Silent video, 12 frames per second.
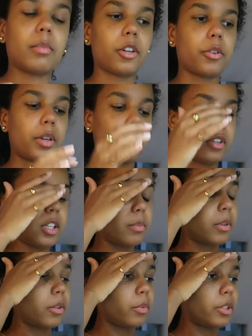not craving it,
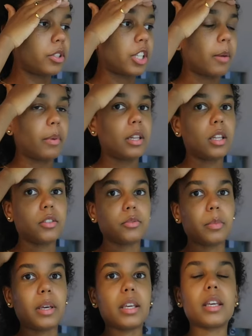but in wintertime I love
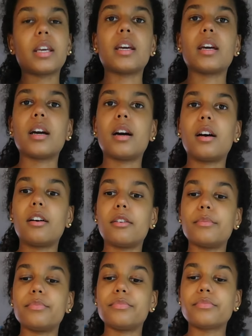making
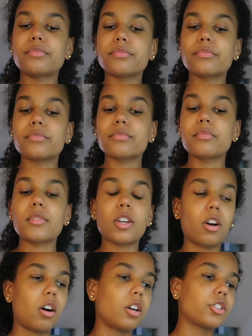
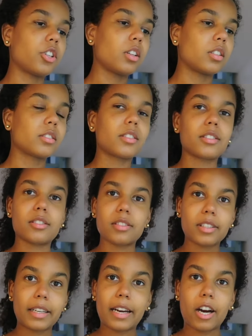hot chocolate because
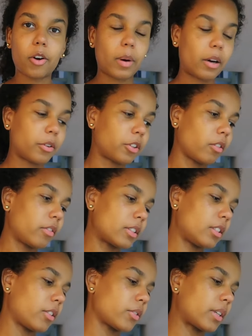cacao powder
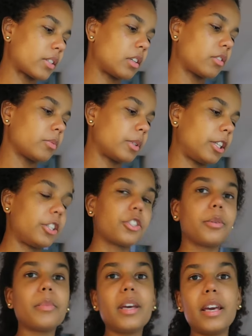obviously also has a lot of
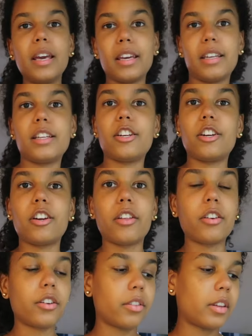magnesium. And then
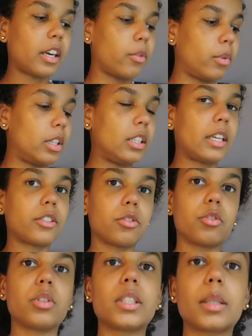another thing I really like
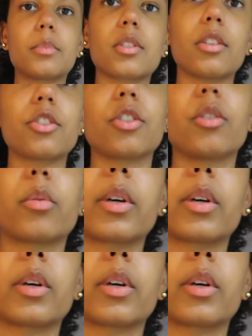to drink, I'm just going to show it